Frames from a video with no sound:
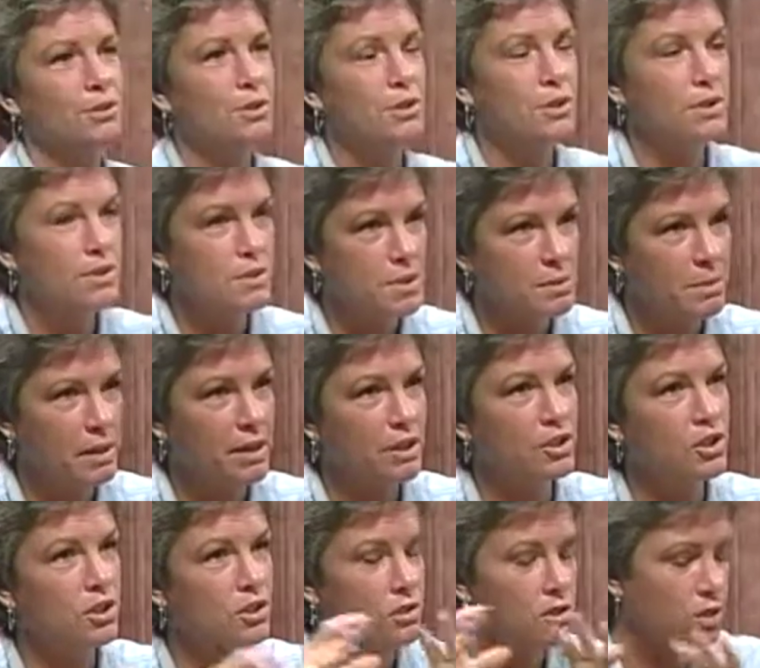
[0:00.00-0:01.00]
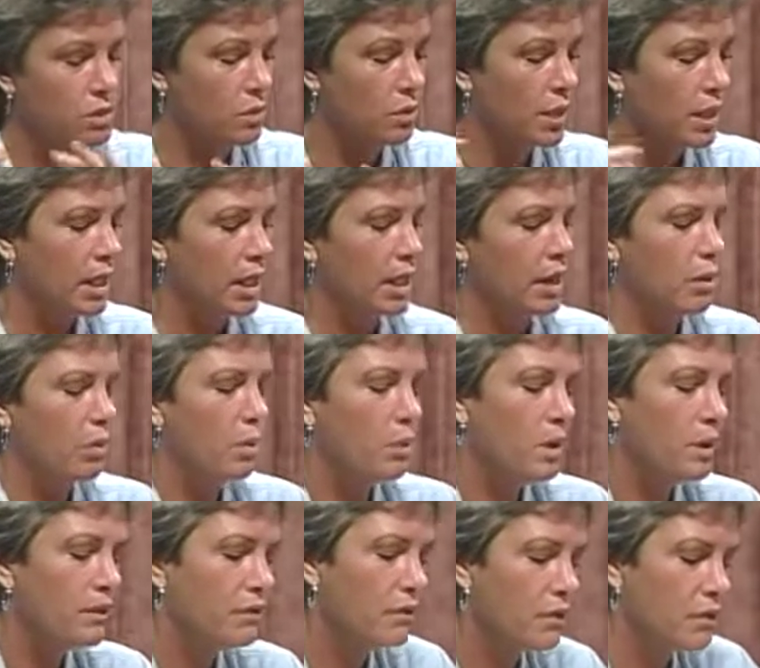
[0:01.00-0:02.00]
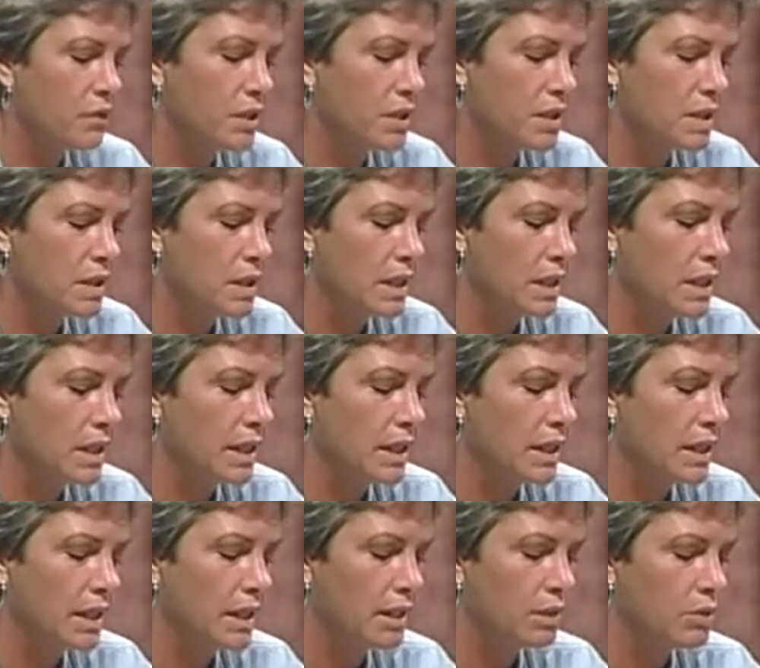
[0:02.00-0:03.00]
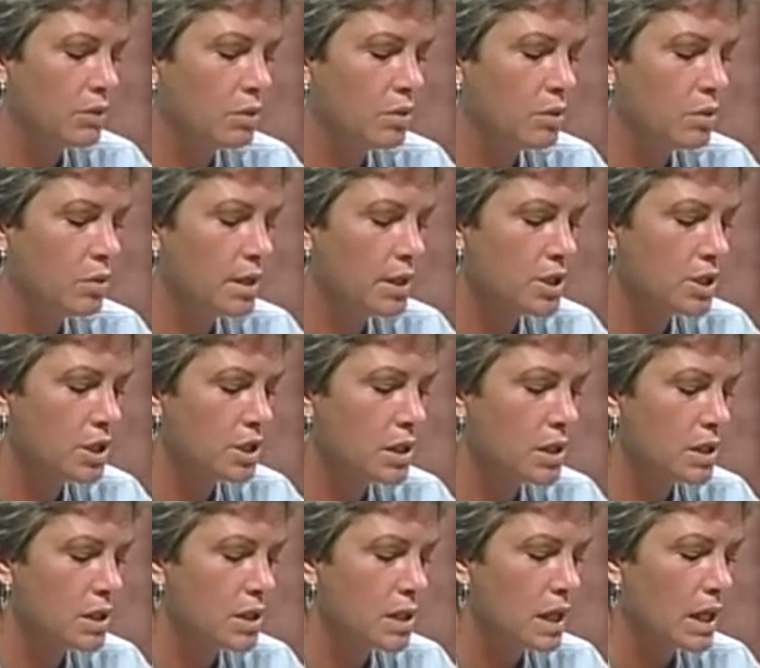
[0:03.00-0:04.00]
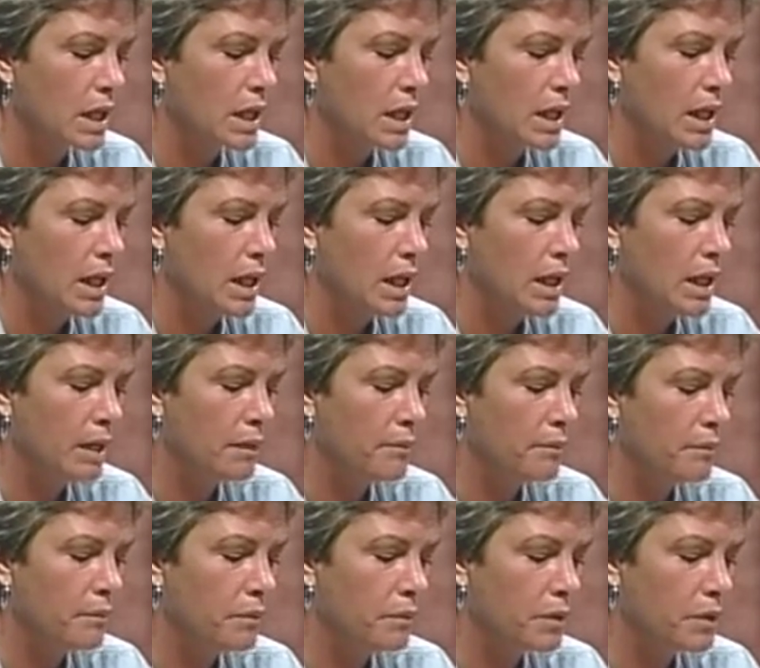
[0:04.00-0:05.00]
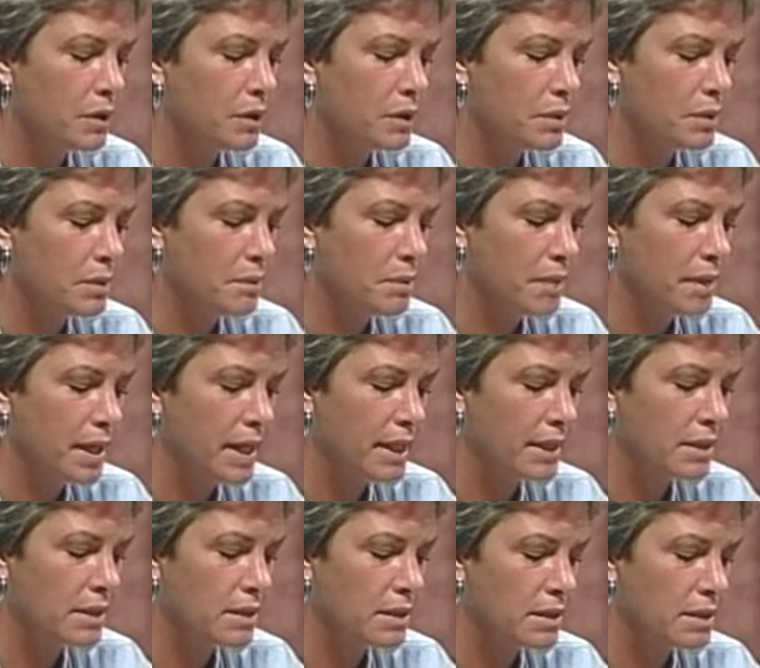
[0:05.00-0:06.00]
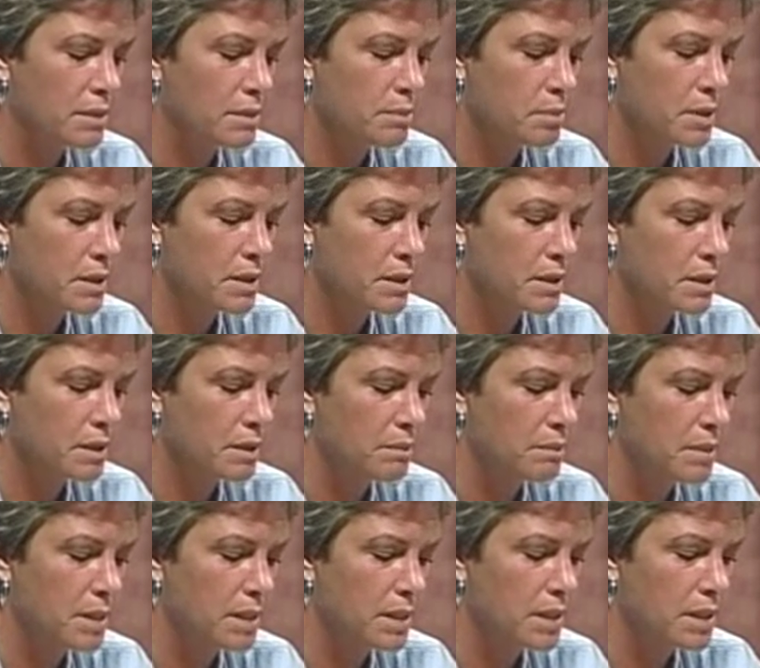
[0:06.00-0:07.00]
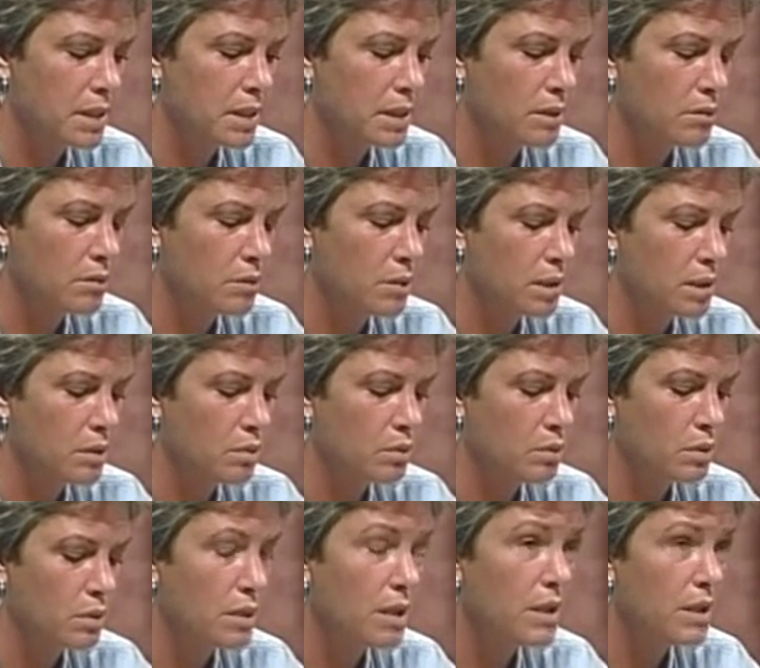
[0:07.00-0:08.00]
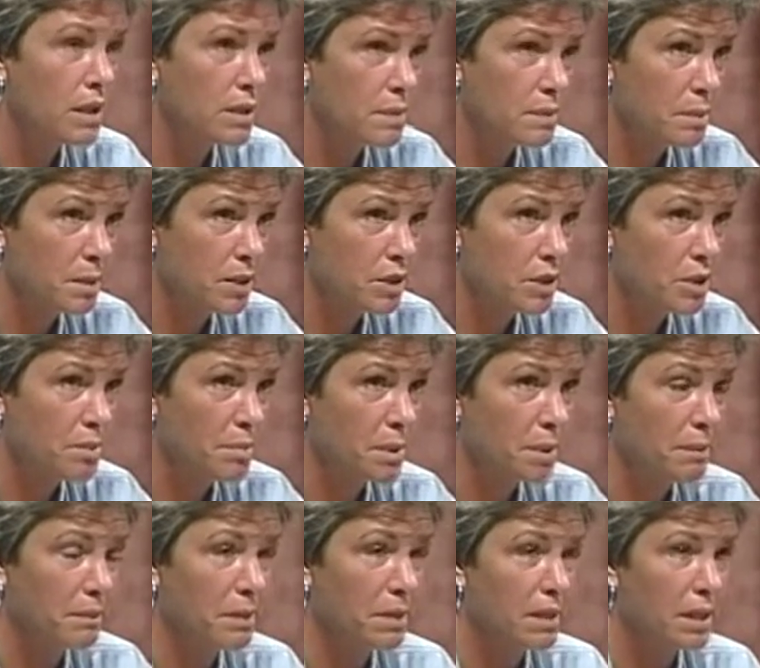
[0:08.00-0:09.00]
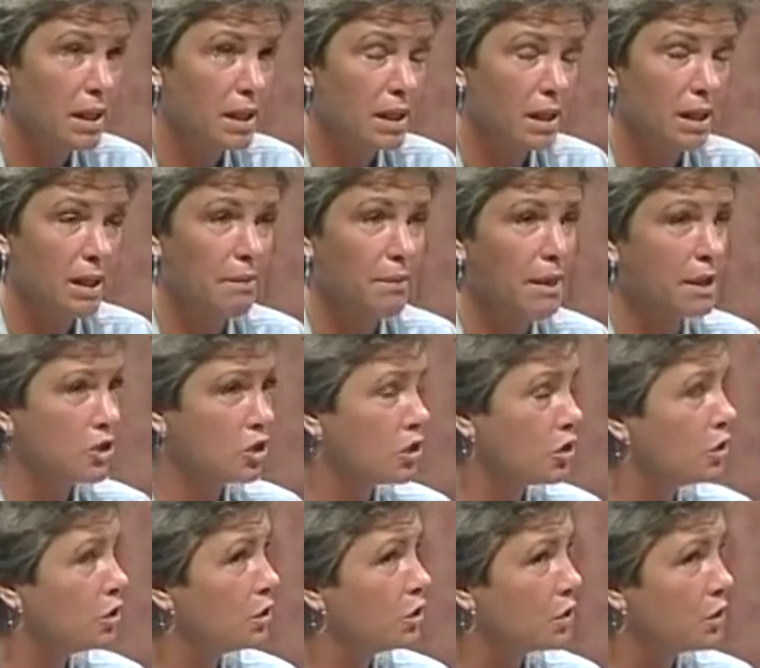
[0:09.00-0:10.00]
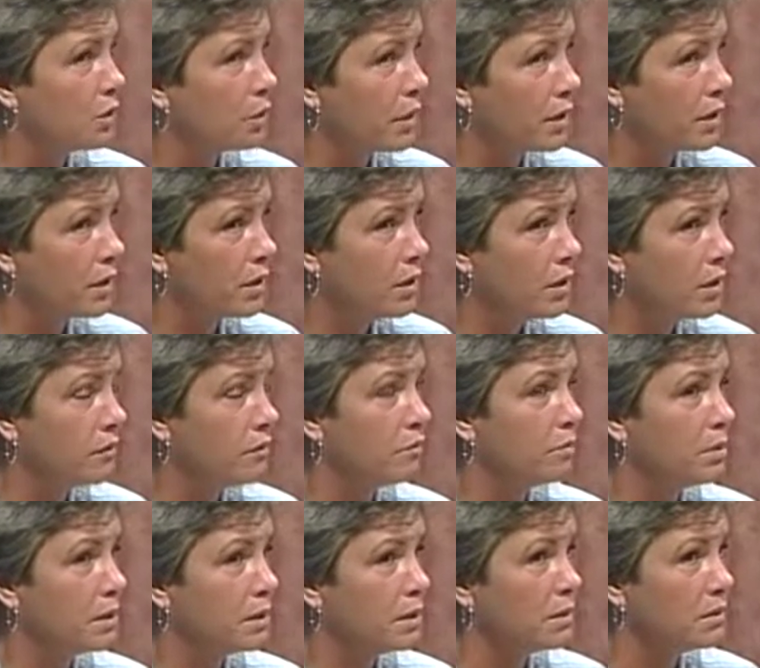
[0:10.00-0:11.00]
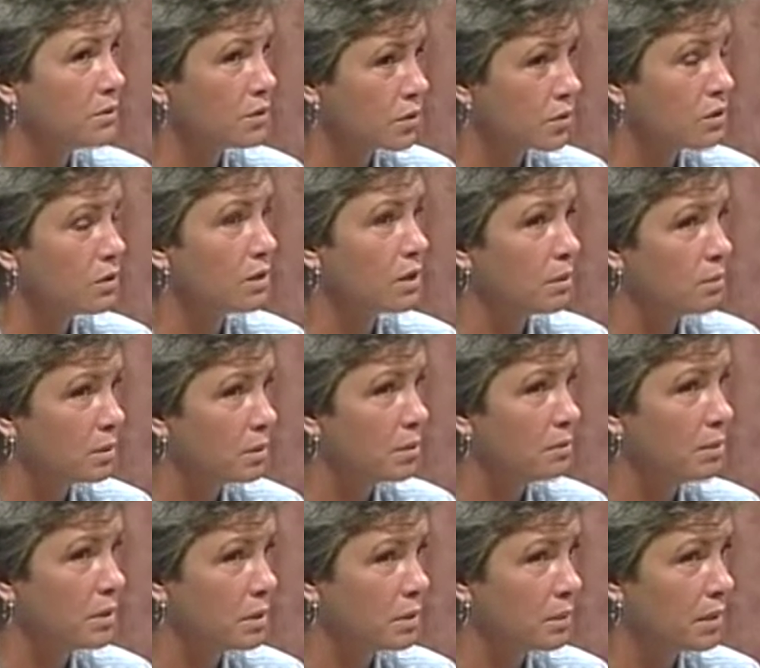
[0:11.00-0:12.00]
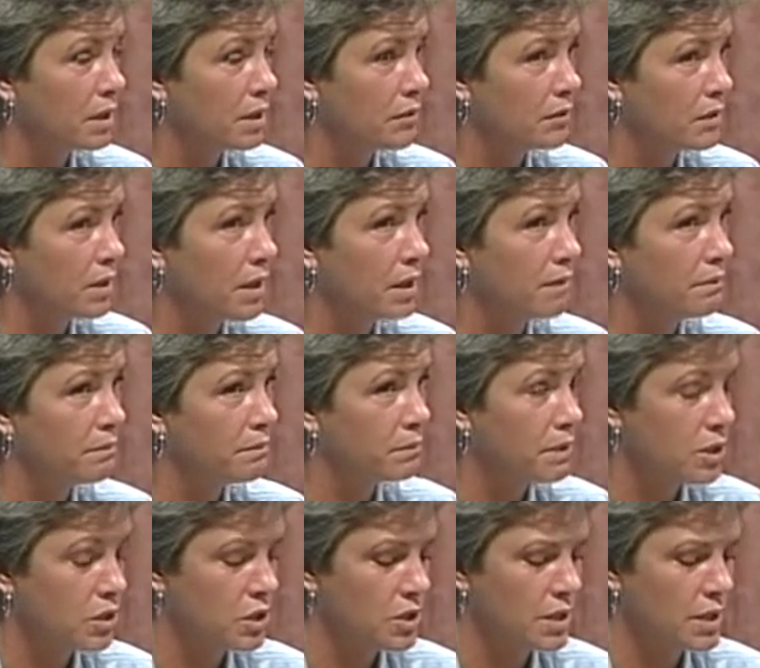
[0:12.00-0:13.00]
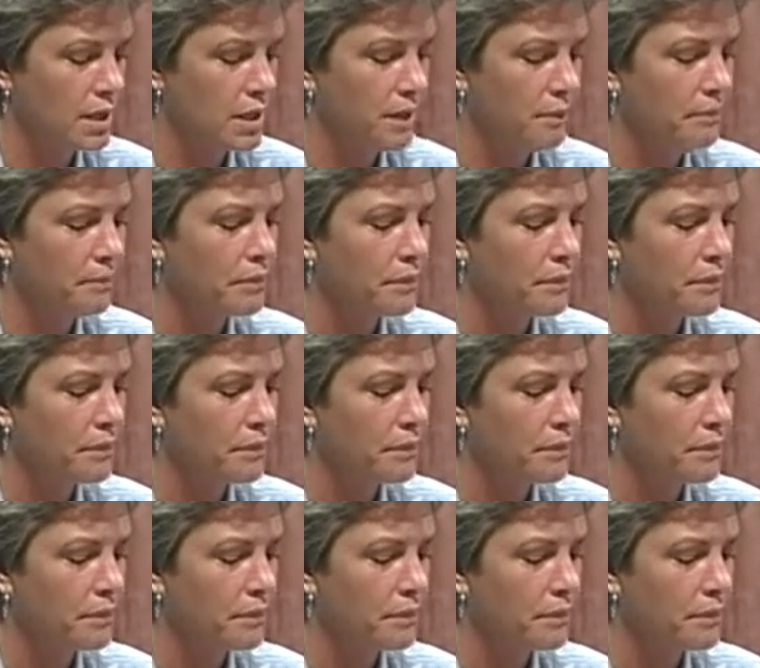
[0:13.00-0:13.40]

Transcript: to inspection to, one of the things that I had questioned is, there is a practice that's presently being done within the inspection department that I'm not sure you're aware of, but certainly will be aware of come budget time.